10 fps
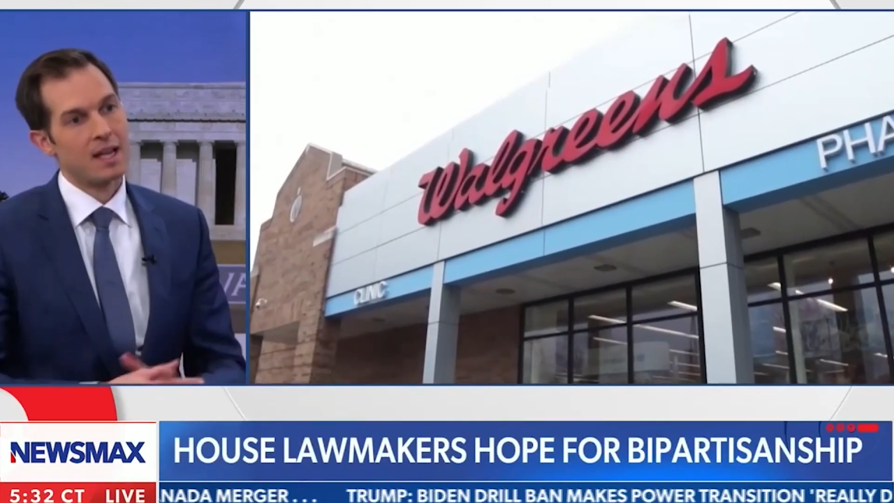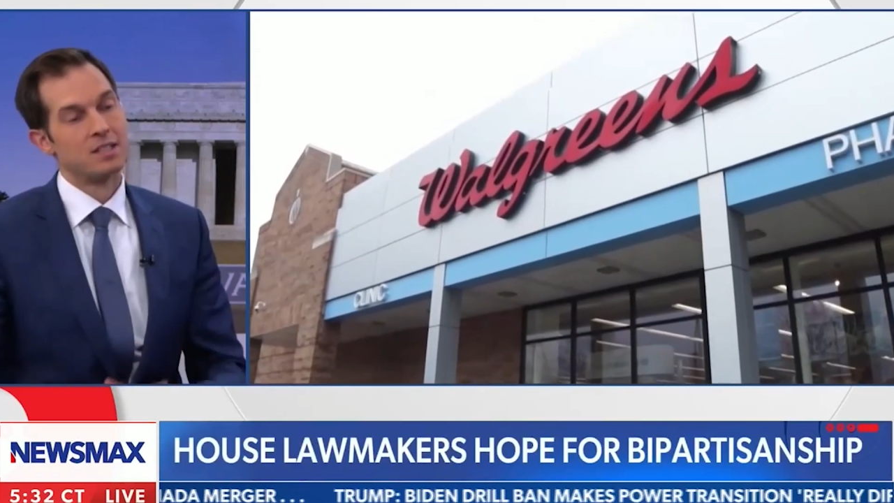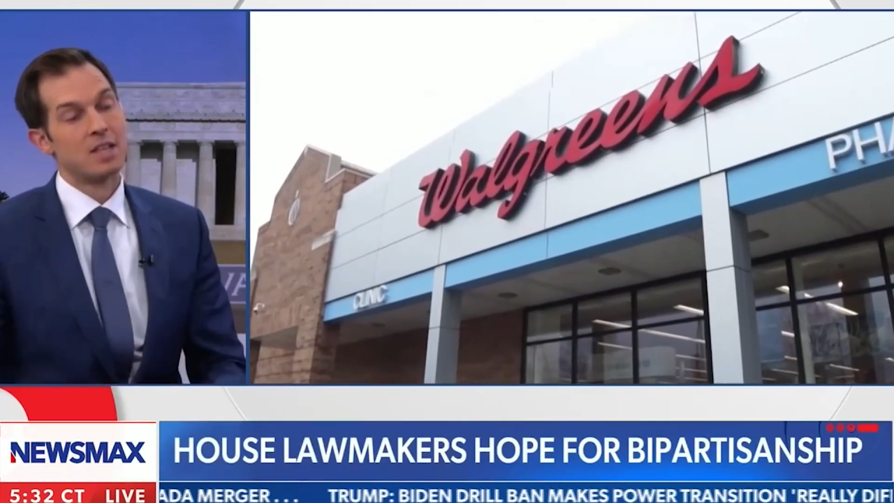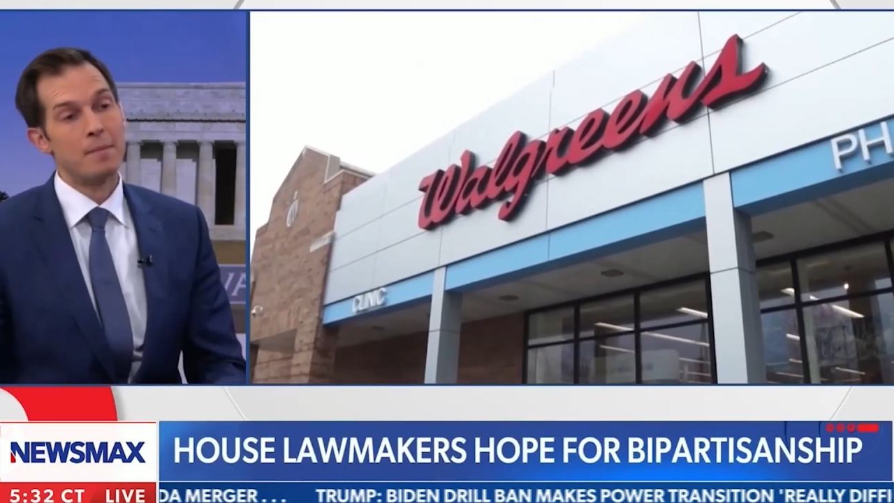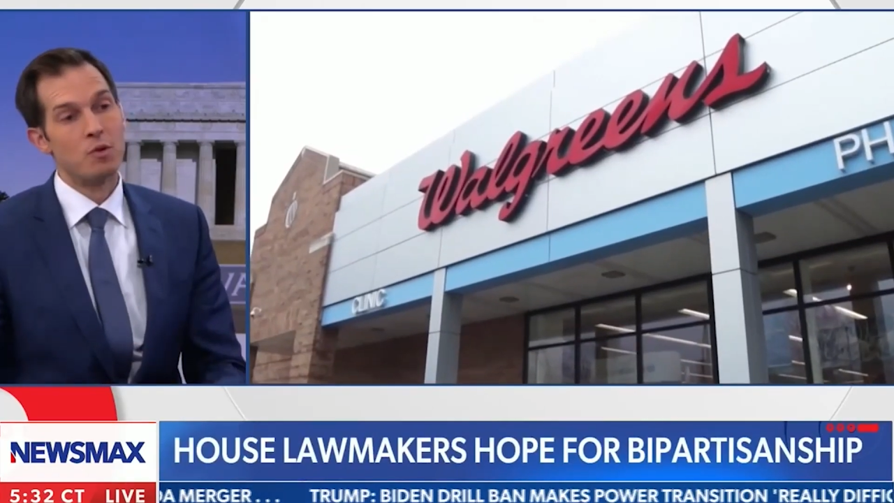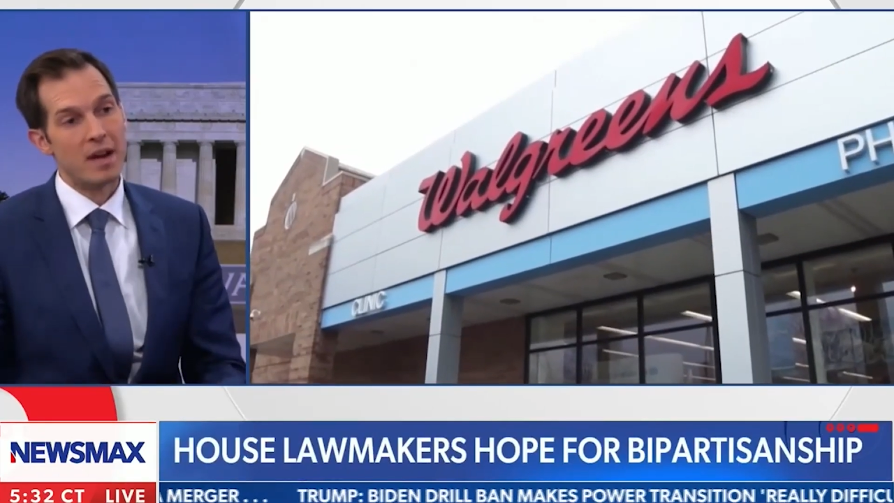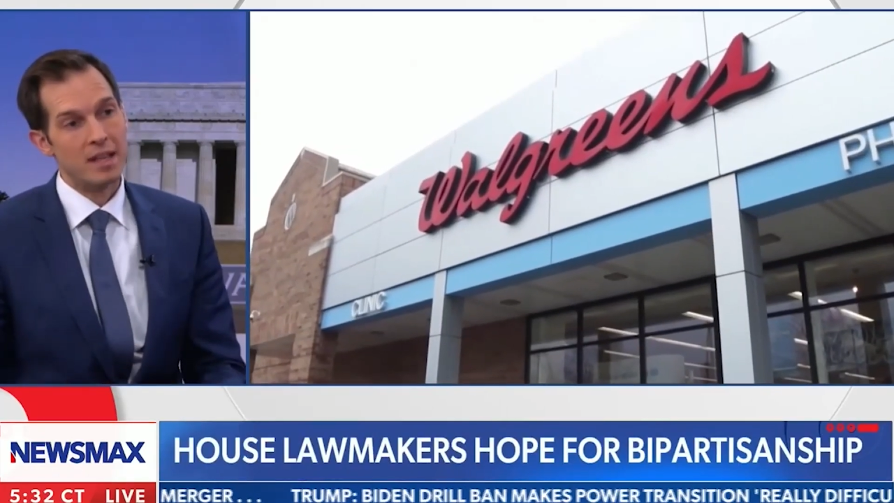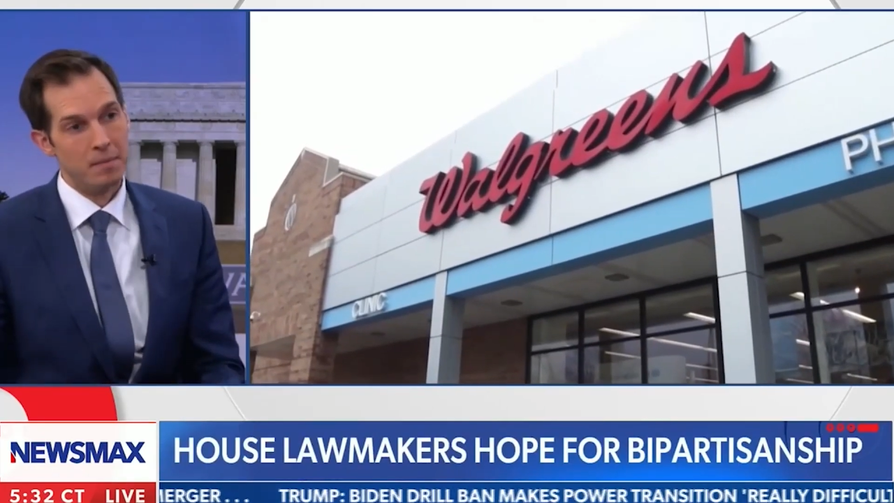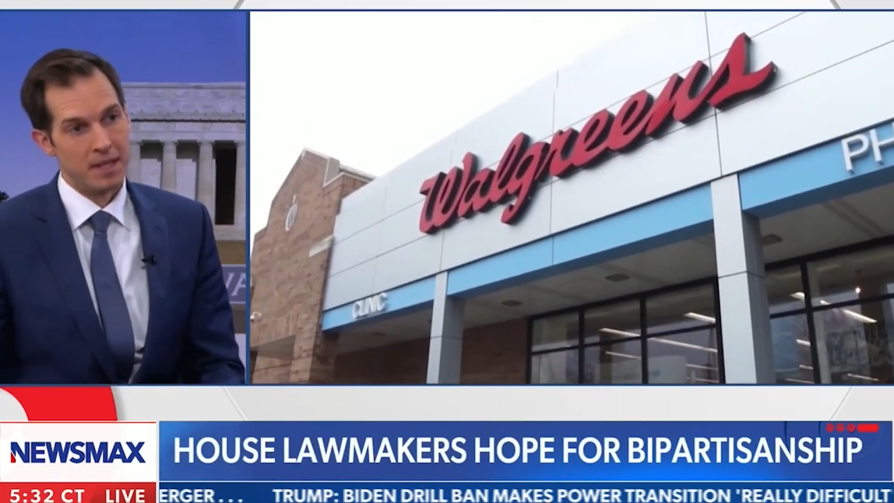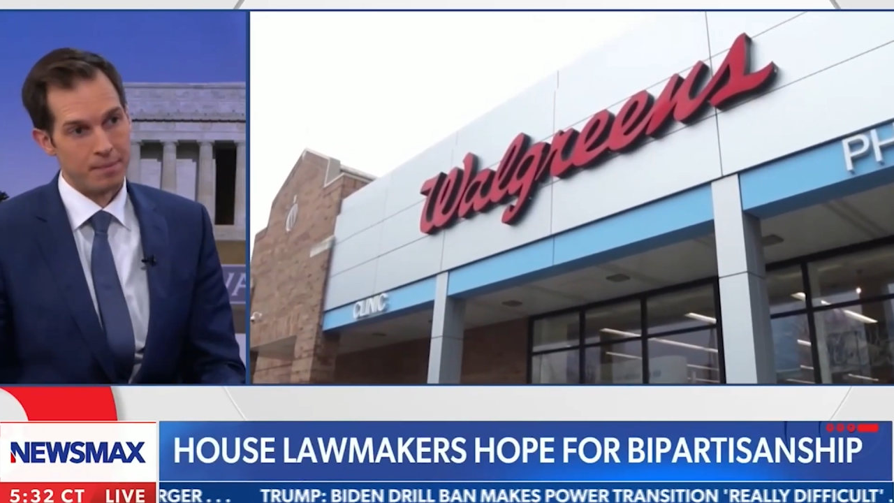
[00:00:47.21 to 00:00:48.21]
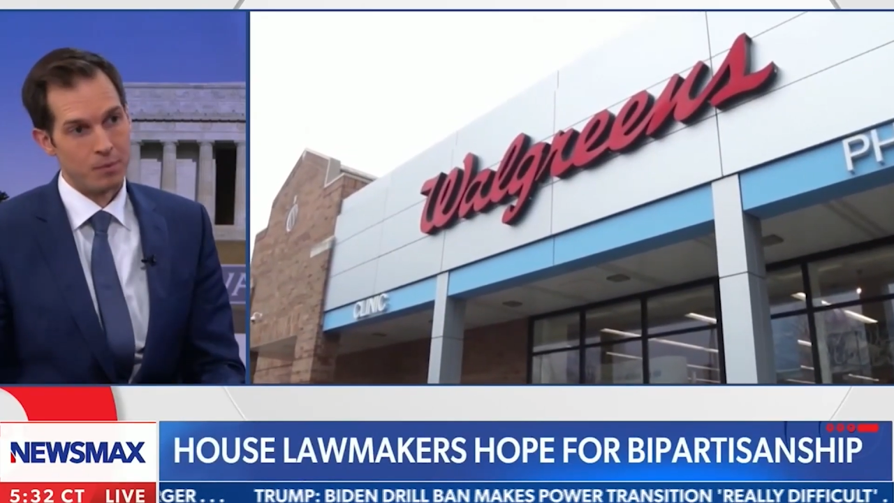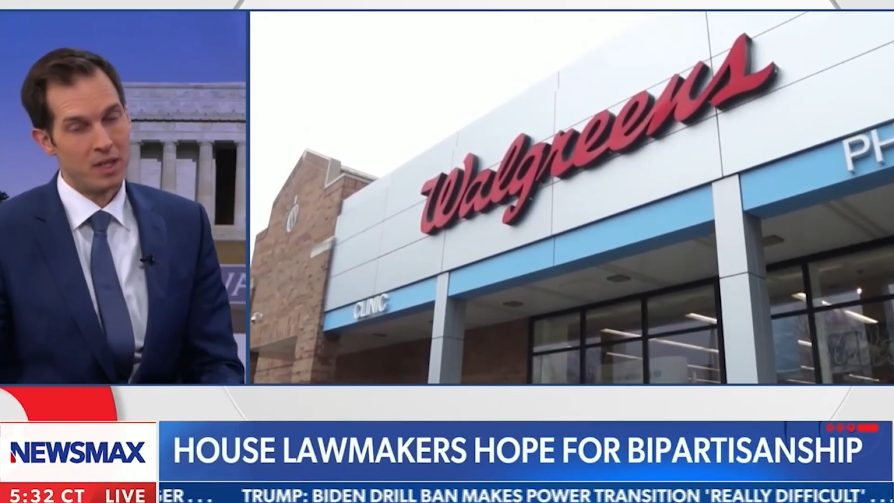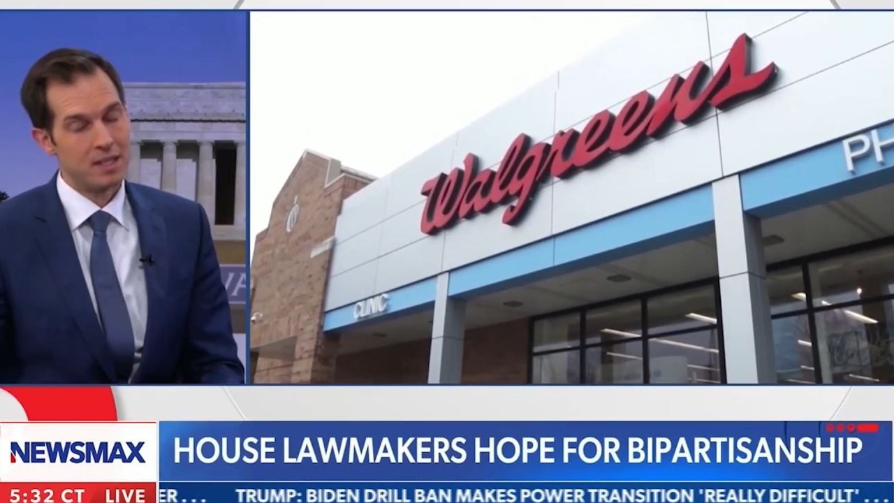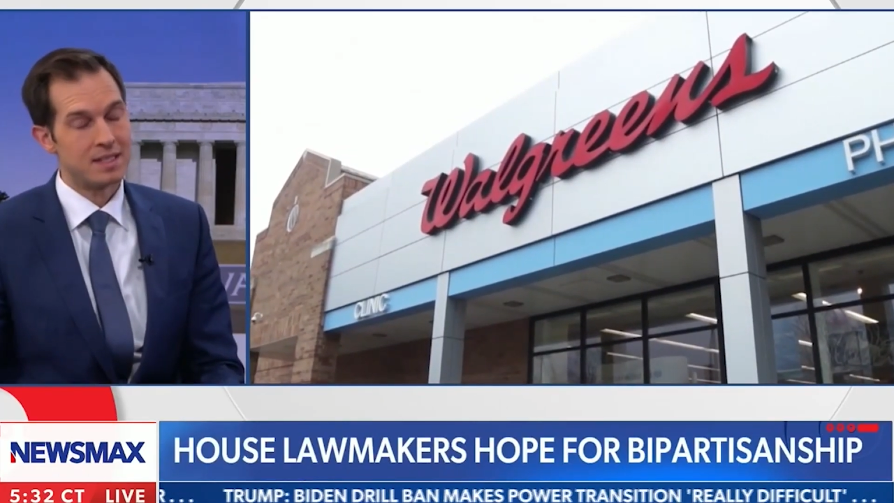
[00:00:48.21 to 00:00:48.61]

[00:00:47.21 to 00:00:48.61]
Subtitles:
It's time to rein them in. We can